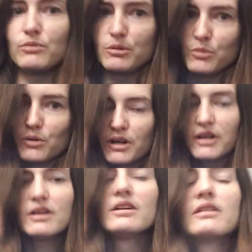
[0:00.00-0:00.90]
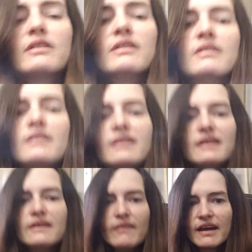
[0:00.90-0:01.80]
one more
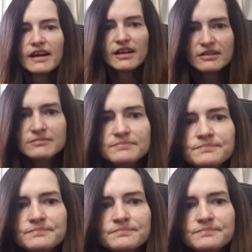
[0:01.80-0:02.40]
in there